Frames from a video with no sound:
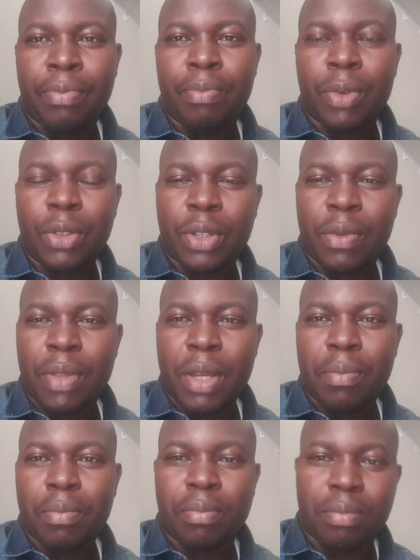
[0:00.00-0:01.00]
Most of
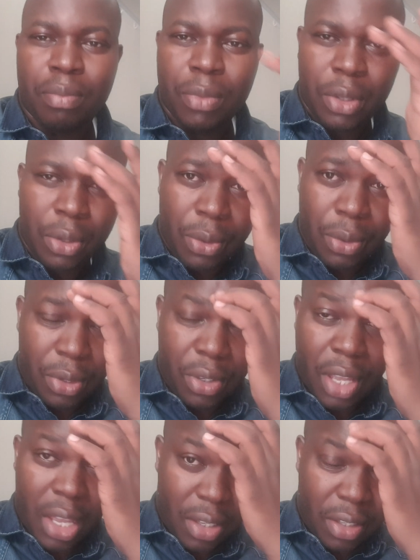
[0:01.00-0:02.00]
them use
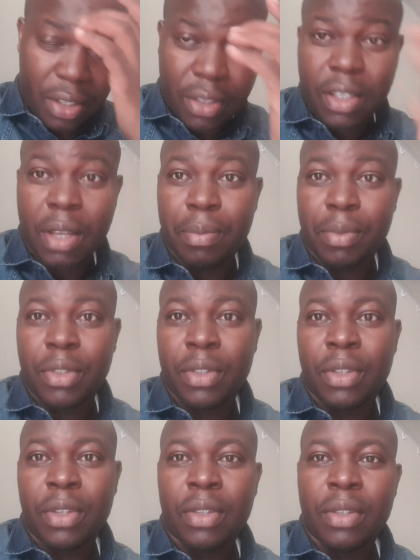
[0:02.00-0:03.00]
systems.
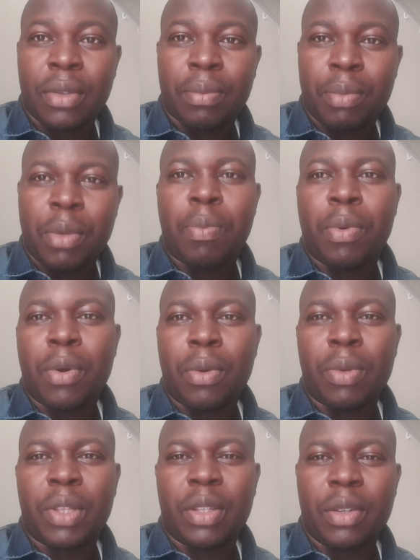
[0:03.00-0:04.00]
People
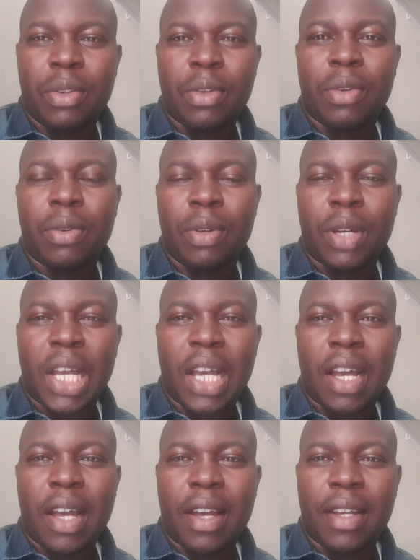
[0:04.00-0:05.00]
withdraw
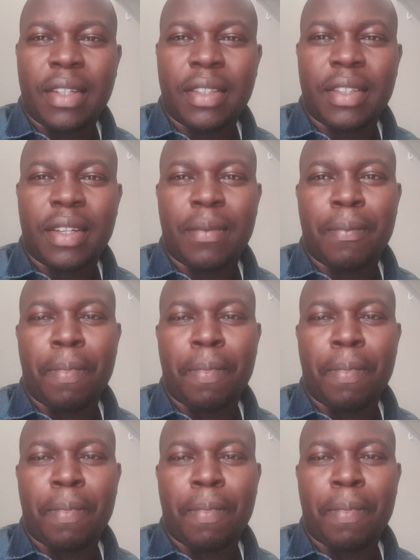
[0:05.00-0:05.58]
and